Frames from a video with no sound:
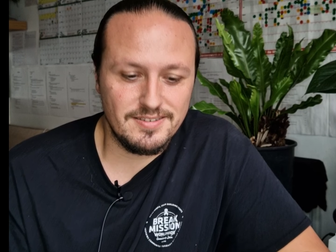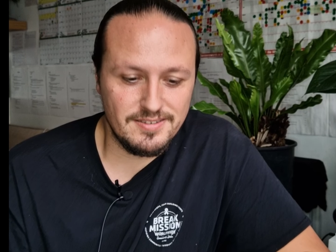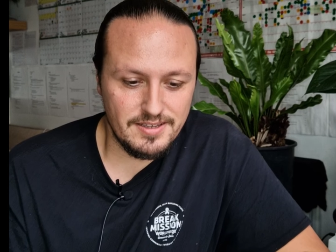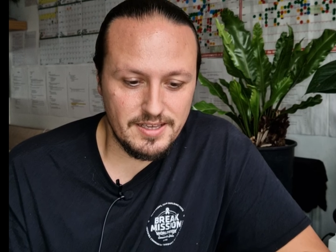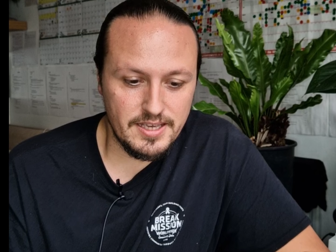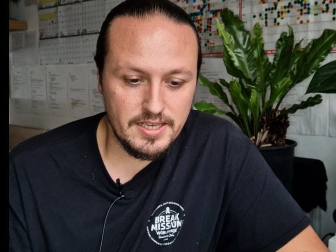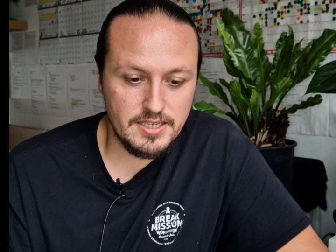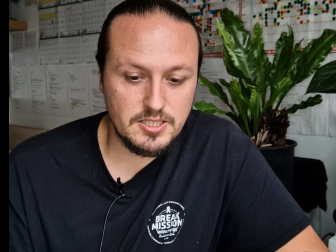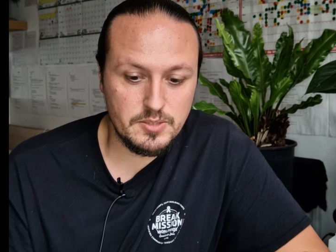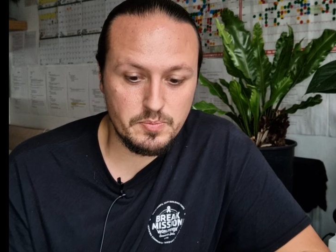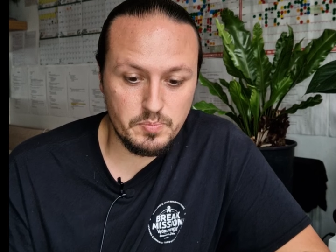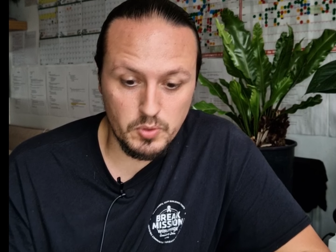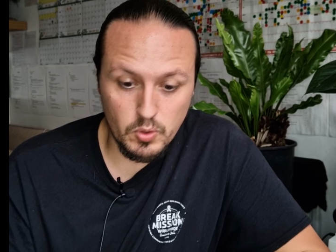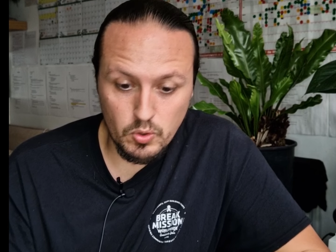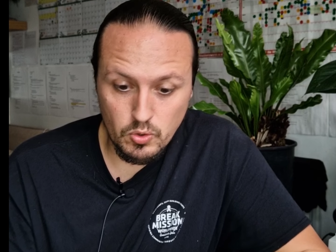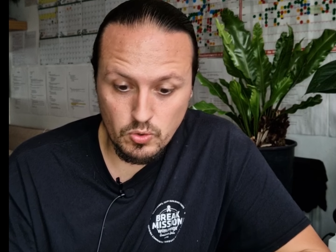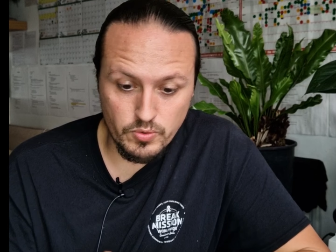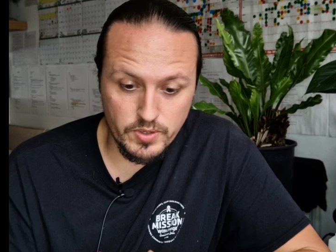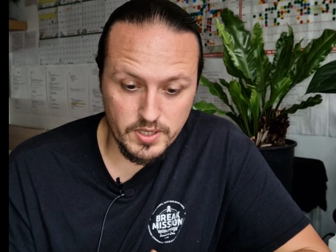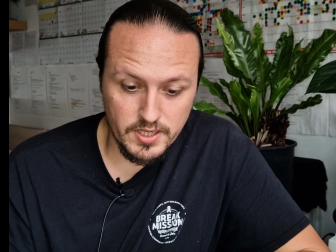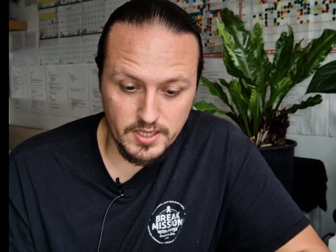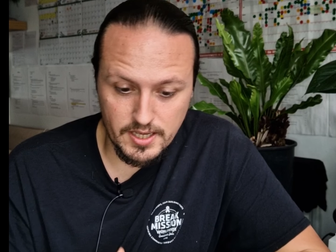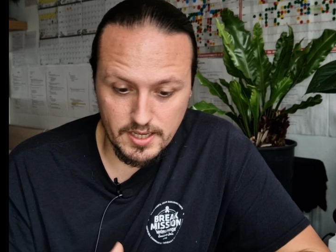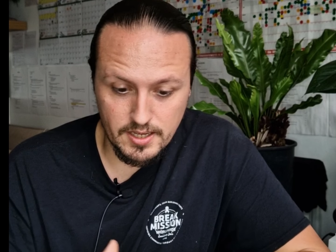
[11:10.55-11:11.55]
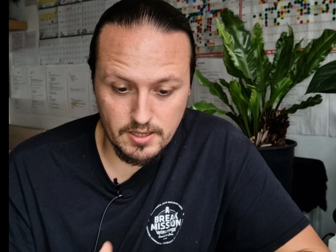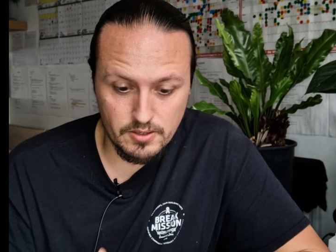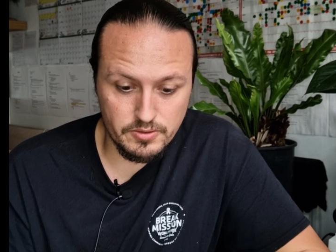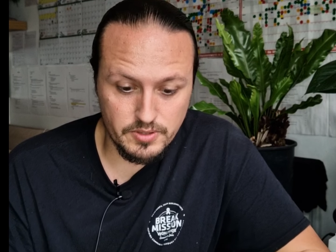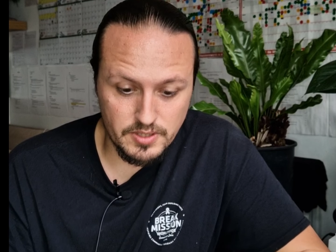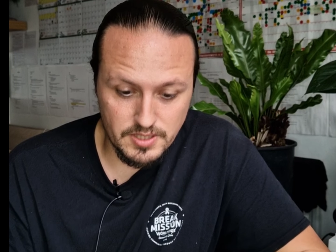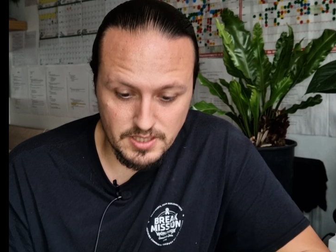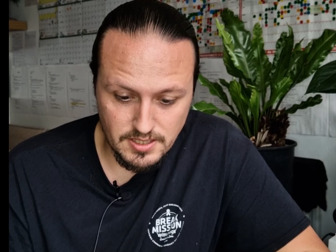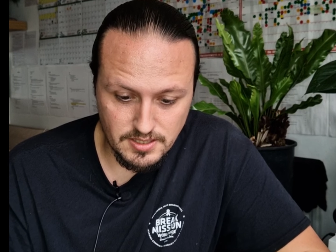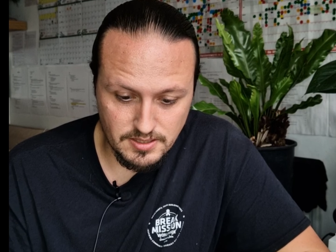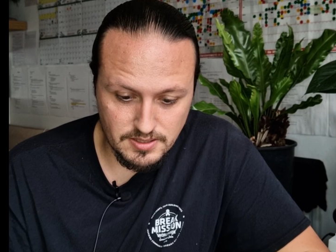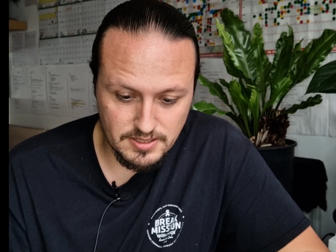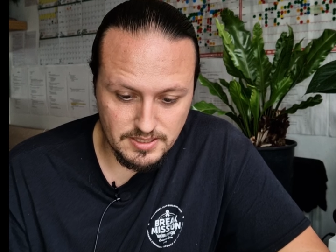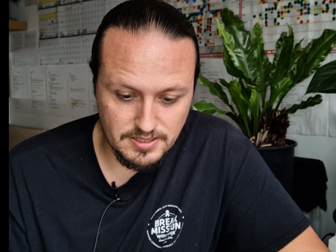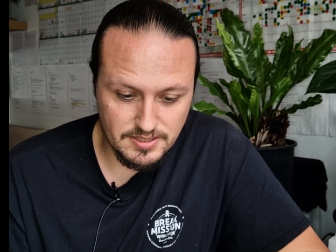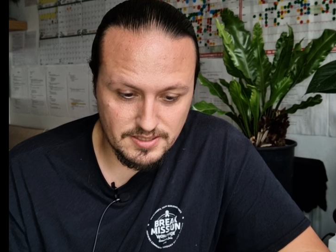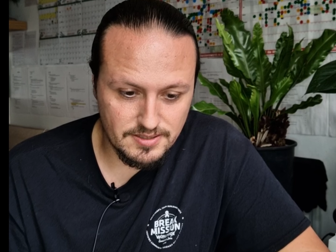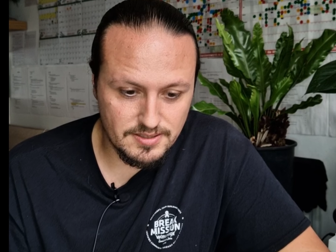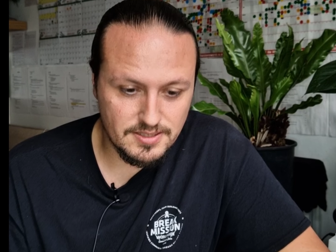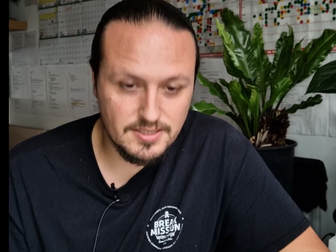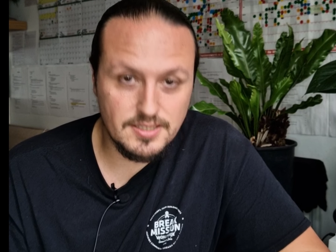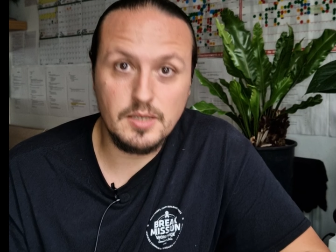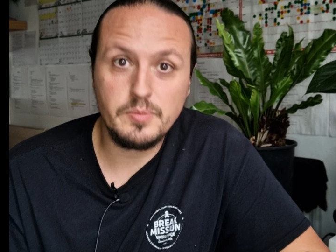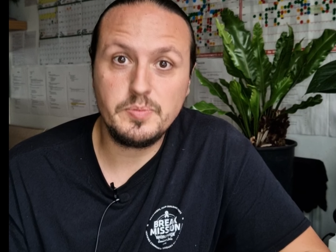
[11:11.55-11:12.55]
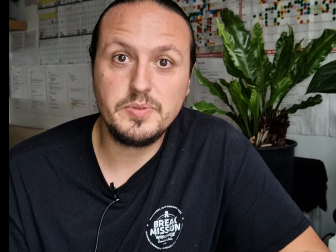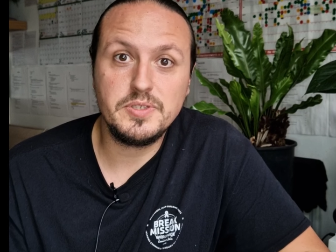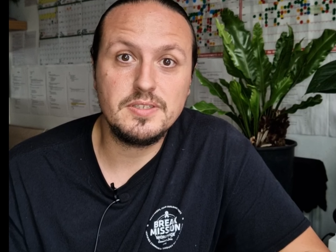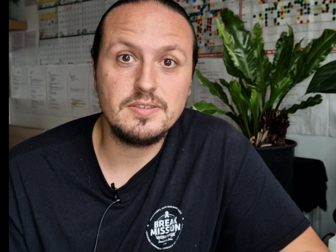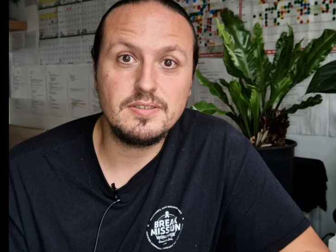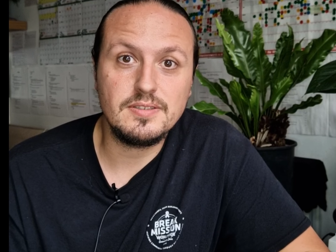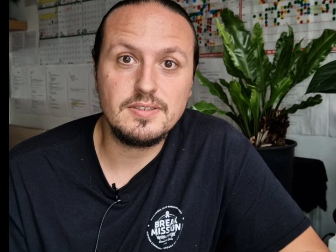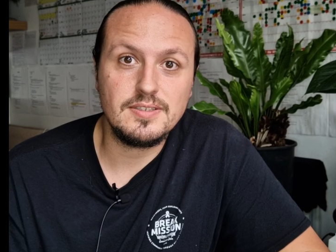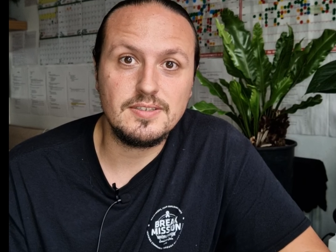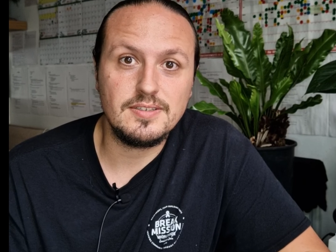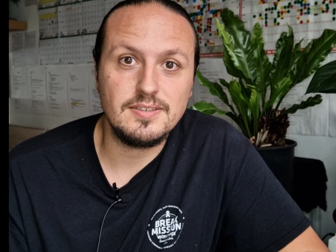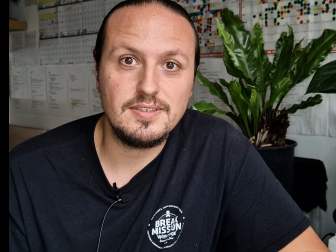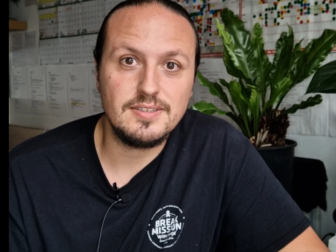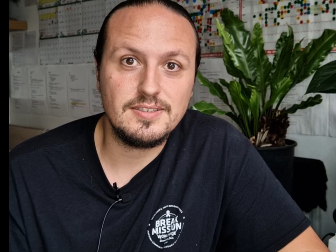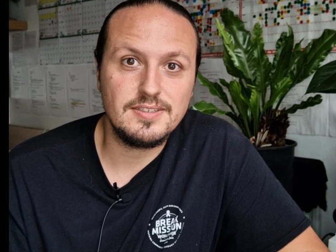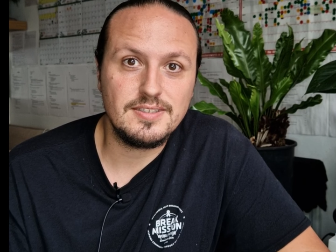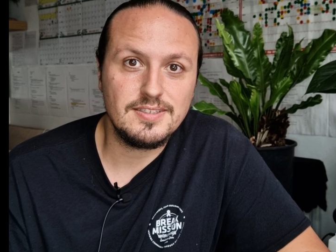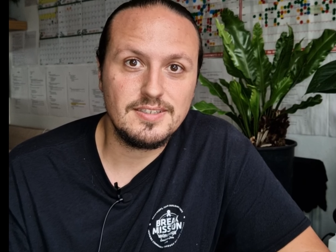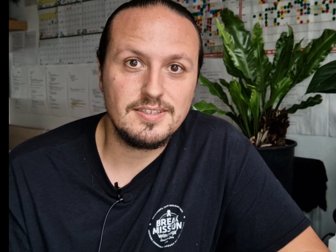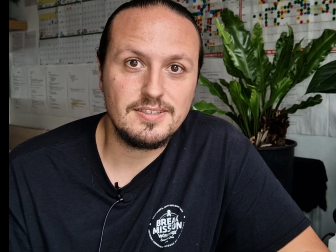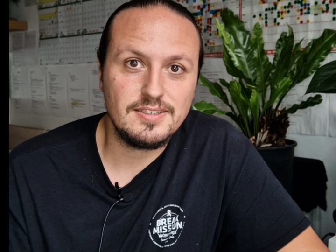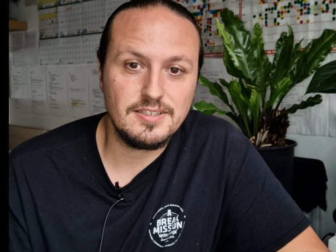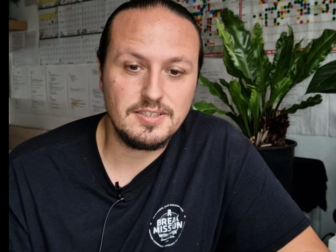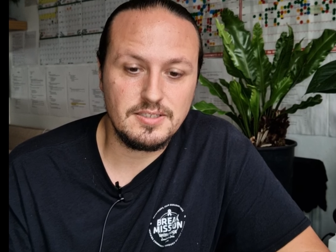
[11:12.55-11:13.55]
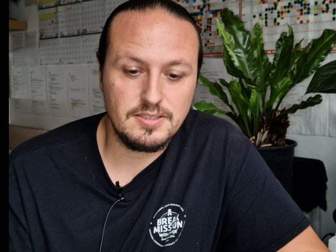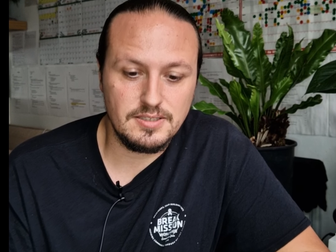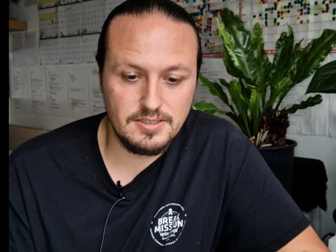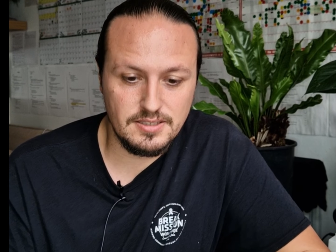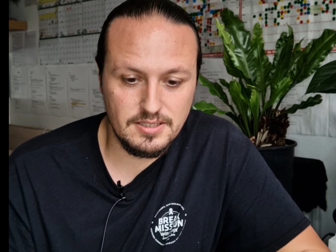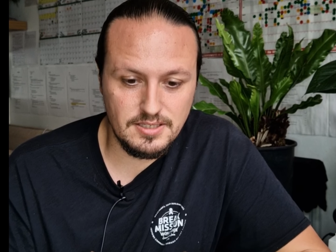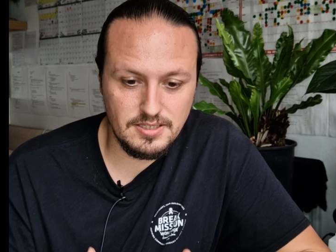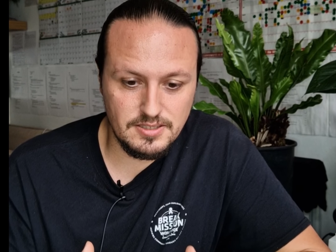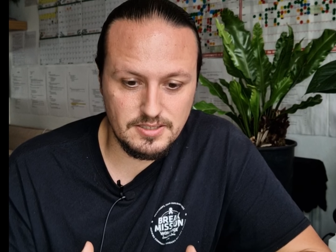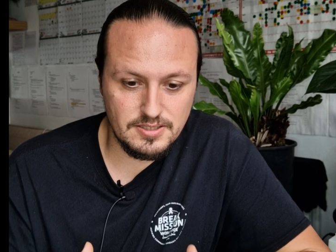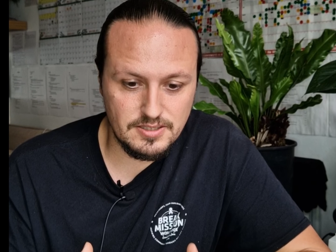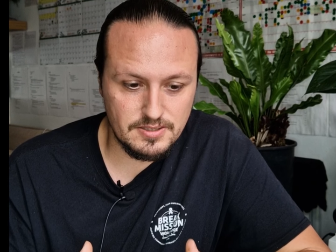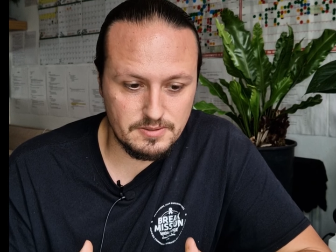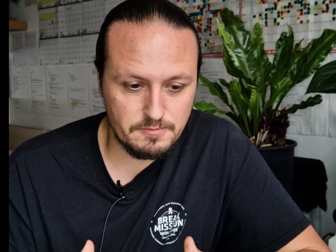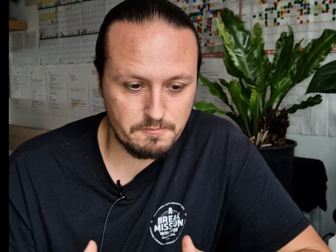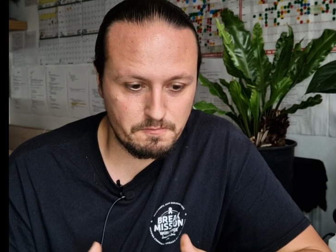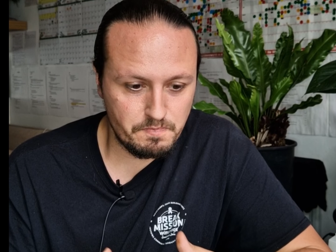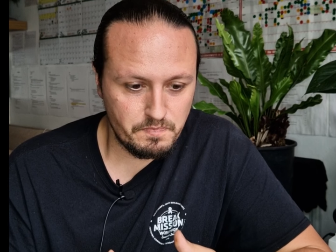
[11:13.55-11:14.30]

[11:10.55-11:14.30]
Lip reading: exploring how these substances, these